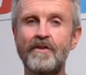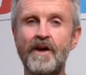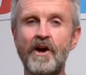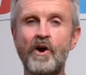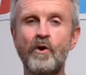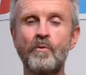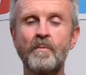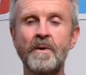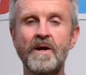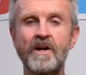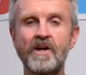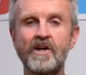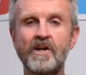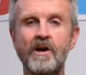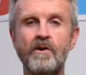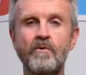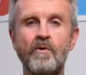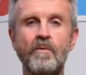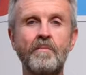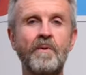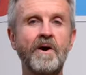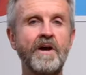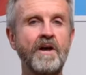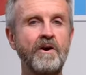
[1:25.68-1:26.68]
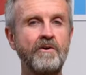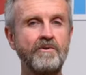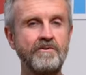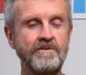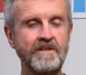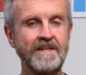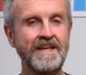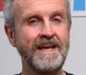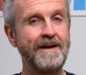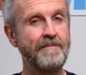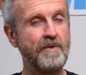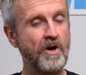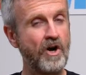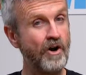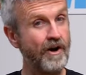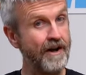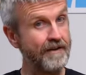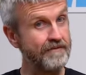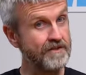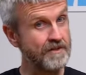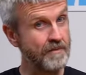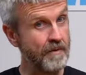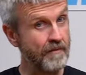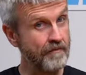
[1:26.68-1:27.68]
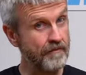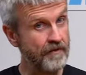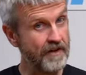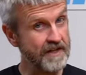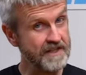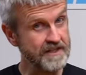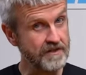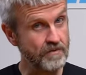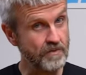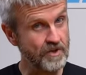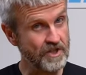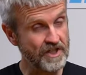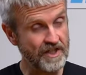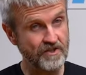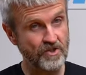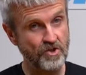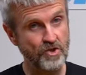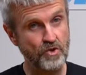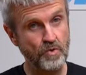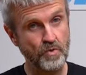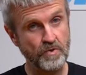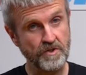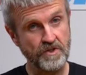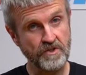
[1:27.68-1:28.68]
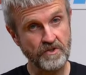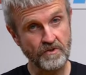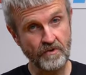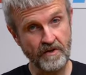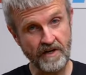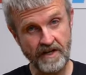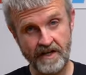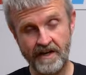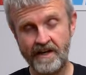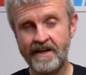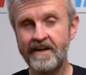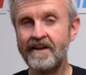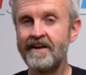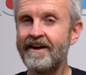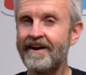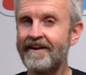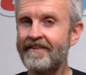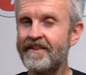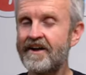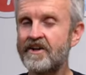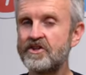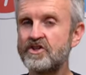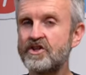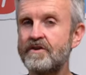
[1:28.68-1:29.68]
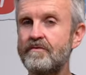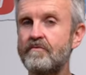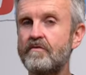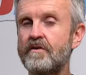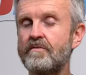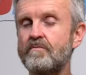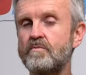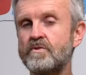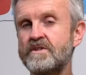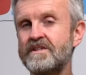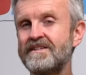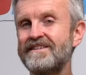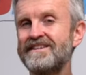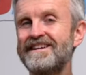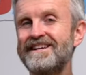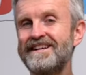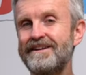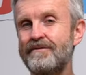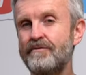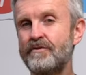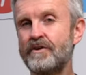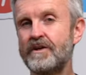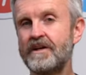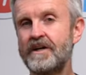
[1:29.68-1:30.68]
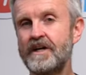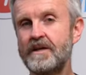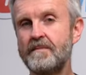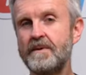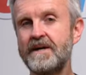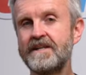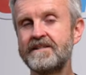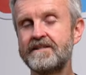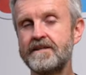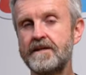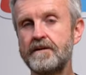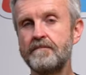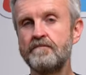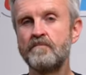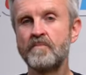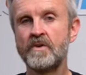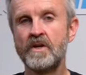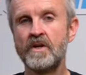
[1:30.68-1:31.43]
the helmet a go on my own Yamaha FZ1 Phaser, which has a shorter screen, and that chin vent was significantly better.